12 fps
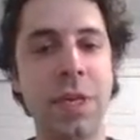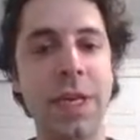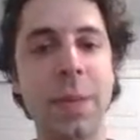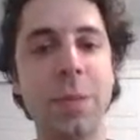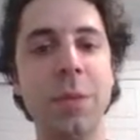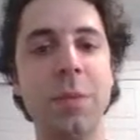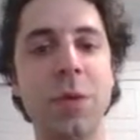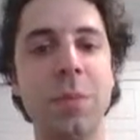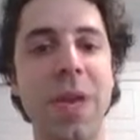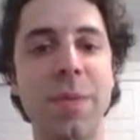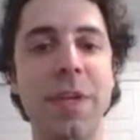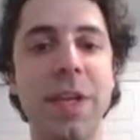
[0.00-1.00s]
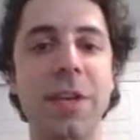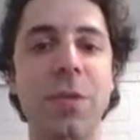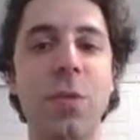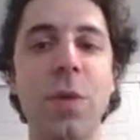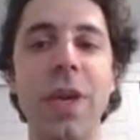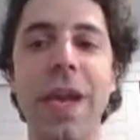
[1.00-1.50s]
And I'm going to put maybe
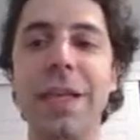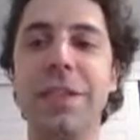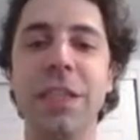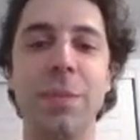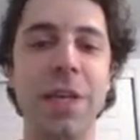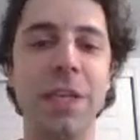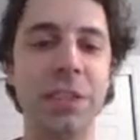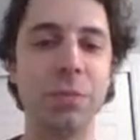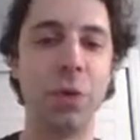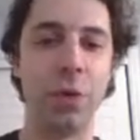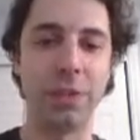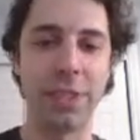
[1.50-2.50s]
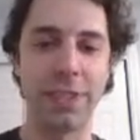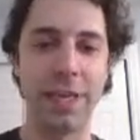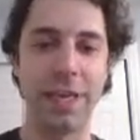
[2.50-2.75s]
like three exclamation points at